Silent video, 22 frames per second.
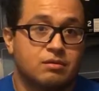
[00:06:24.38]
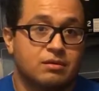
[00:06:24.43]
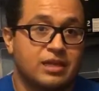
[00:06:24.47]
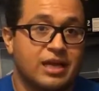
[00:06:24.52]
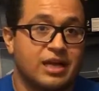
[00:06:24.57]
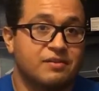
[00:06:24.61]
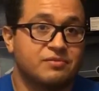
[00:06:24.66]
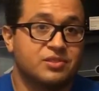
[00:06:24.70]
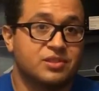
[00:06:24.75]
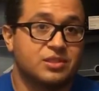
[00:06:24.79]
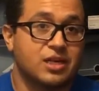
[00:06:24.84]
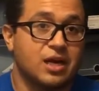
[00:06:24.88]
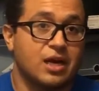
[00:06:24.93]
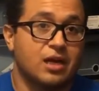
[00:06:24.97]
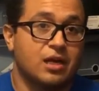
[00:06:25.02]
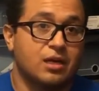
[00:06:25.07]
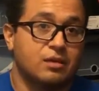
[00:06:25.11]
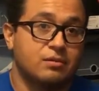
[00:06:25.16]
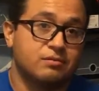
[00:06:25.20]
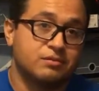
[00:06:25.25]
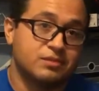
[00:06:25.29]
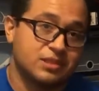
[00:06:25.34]

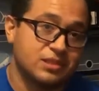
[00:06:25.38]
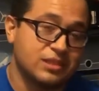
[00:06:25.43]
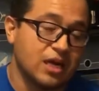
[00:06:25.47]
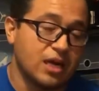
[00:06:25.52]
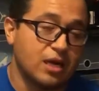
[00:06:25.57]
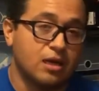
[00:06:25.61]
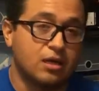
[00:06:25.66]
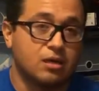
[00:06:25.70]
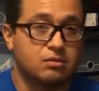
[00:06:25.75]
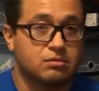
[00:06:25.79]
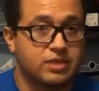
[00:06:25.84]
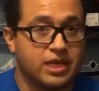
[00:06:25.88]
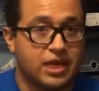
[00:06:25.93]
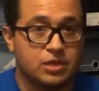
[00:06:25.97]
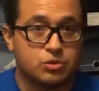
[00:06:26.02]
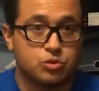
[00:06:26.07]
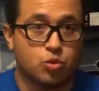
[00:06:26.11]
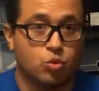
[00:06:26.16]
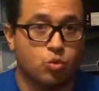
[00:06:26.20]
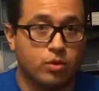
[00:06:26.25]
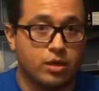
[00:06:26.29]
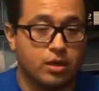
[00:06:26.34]
Lifestyle, style,
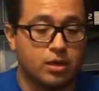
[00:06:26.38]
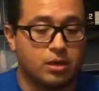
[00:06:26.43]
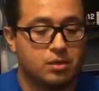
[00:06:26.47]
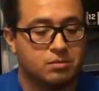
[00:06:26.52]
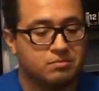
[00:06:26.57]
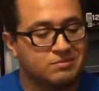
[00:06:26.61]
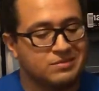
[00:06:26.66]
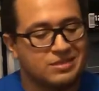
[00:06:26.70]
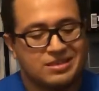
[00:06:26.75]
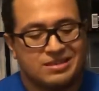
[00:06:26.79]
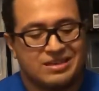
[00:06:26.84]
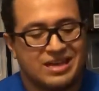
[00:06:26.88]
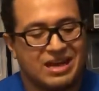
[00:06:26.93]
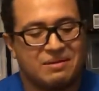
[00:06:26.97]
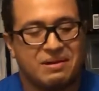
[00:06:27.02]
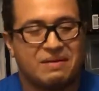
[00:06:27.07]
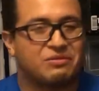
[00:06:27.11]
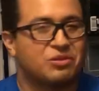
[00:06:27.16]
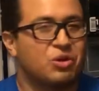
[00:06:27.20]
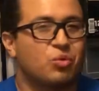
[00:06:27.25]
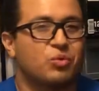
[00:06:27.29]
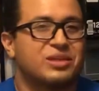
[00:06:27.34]
casual wear. I
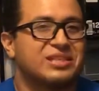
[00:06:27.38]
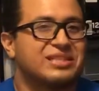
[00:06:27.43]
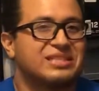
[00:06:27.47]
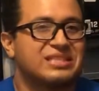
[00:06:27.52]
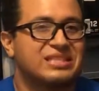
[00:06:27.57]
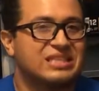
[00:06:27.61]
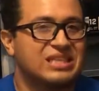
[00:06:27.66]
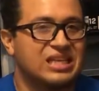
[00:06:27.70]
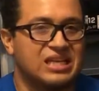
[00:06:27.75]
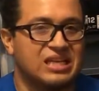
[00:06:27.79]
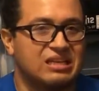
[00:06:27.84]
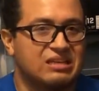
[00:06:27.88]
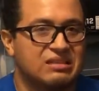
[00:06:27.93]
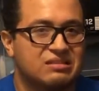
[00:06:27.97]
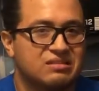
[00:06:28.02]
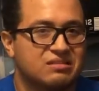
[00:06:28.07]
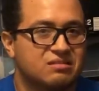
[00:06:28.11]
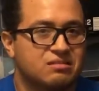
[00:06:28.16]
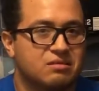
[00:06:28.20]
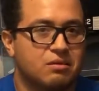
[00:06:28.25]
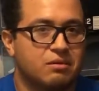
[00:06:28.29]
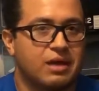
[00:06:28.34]
have to go with a C.
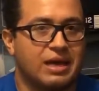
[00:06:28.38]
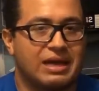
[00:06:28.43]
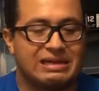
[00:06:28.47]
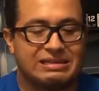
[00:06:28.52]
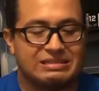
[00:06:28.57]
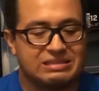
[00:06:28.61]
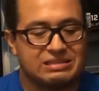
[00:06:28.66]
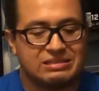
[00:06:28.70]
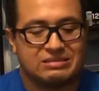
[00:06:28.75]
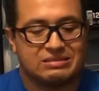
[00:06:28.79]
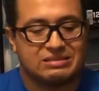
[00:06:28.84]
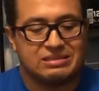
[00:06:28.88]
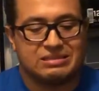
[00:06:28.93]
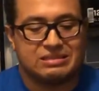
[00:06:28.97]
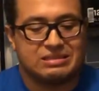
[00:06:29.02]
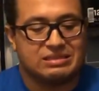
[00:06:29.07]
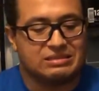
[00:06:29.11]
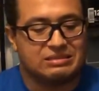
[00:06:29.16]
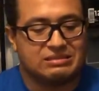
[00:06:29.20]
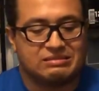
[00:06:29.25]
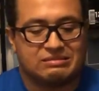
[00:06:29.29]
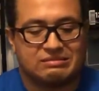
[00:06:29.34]
Okay, it
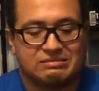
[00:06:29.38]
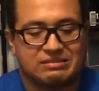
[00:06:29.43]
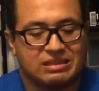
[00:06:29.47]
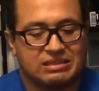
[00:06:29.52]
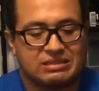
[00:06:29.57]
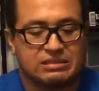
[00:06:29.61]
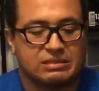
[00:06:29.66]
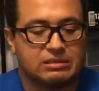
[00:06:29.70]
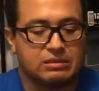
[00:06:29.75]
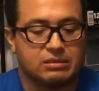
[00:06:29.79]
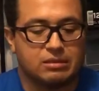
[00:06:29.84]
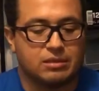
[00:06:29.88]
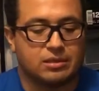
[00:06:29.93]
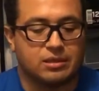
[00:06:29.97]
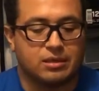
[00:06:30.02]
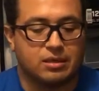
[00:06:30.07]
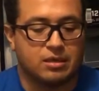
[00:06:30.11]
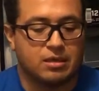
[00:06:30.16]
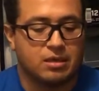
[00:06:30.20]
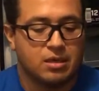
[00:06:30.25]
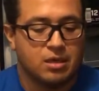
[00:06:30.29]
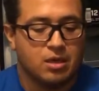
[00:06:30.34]
just doesn't look
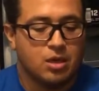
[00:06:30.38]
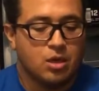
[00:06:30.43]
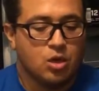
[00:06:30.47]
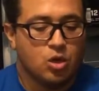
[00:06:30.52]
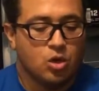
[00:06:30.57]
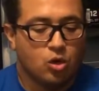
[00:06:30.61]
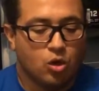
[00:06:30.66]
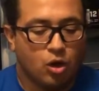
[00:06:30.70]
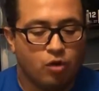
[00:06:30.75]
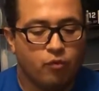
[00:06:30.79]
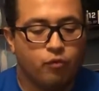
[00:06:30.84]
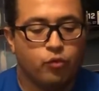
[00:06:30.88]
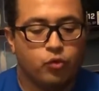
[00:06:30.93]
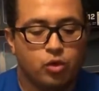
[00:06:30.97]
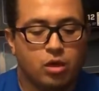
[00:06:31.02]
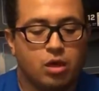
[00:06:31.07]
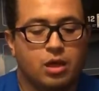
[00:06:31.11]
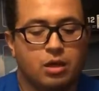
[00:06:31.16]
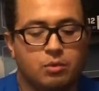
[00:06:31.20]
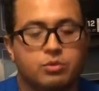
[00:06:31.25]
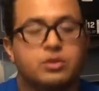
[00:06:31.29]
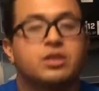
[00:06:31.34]
good.
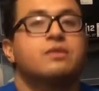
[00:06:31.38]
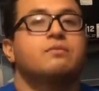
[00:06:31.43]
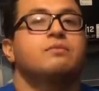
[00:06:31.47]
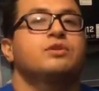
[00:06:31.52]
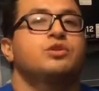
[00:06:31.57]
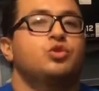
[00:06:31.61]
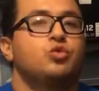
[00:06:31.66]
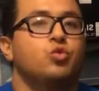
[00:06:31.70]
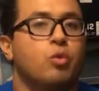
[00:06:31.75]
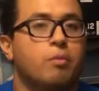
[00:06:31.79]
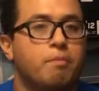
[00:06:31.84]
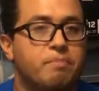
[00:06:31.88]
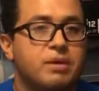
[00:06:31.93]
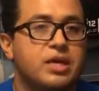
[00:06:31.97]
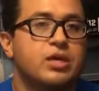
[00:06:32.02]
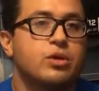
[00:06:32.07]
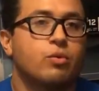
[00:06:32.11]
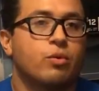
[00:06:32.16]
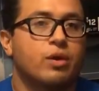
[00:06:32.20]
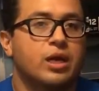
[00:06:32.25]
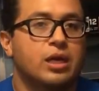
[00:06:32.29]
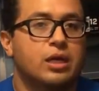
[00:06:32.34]
Overall, we'll give the shoe a B
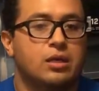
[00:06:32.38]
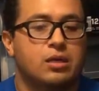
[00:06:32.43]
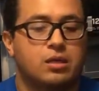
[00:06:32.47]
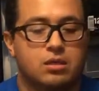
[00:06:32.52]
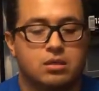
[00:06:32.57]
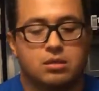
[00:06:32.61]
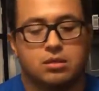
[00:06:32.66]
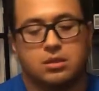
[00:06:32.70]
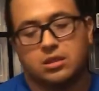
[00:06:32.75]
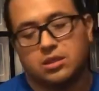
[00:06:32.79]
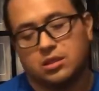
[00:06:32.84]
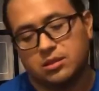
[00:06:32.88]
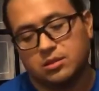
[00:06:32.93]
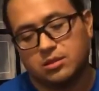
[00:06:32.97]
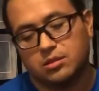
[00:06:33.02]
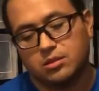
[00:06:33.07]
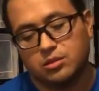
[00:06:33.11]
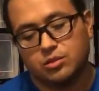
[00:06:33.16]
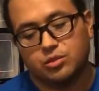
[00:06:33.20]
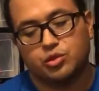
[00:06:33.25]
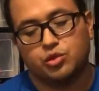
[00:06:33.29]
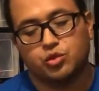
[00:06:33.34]
grade. It is a
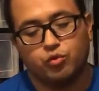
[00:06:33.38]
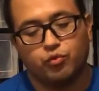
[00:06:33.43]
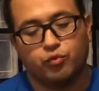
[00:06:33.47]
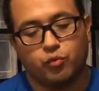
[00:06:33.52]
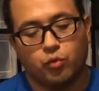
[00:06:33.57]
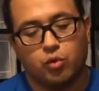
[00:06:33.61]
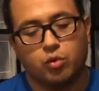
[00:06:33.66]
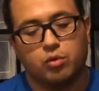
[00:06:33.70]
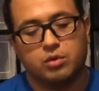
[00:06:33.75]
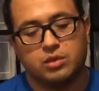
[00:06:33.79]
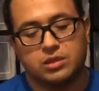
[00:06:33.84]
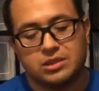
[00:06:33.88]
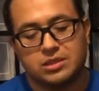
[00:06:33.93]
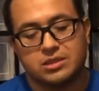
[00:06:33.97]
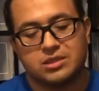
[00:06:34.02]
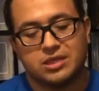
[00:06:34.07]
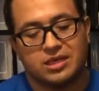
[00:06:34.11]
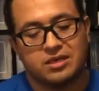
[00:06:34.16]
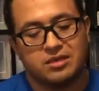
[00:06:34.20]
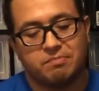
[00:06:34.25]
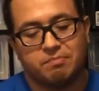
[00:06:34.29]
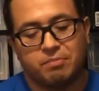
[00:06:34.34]
good shoe for its
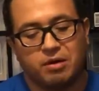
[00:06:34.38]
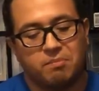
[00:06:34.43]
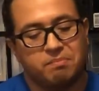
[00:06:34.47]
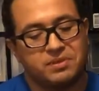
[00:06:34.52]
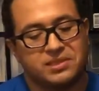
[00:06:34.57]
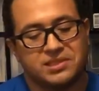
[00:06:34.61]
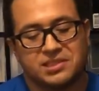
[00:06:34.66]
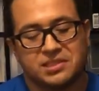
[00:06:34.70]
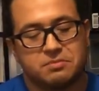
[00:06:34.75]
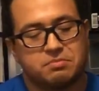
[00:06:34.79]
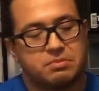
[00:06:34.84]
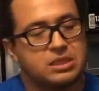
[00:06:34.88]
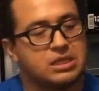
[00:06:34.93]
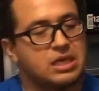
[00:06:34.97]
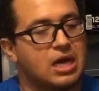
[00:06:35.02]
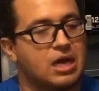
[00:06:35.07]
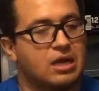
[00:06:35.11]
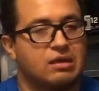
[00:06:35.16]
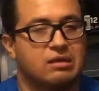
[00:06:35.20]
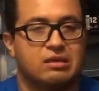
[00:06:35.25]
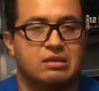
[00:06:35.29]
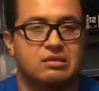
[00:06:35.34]
intended purposes, but
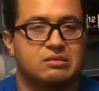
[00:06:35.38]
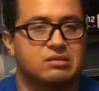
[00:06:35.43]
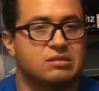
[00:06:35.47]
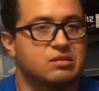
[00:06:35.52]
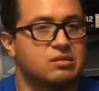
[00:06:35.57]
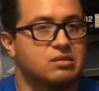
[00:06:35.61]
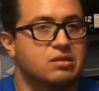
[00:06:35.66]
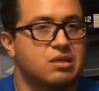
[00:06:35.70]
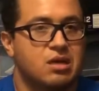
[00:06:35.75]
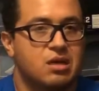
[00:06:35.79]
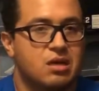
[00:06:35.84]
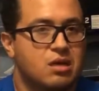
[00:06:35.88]
not as a,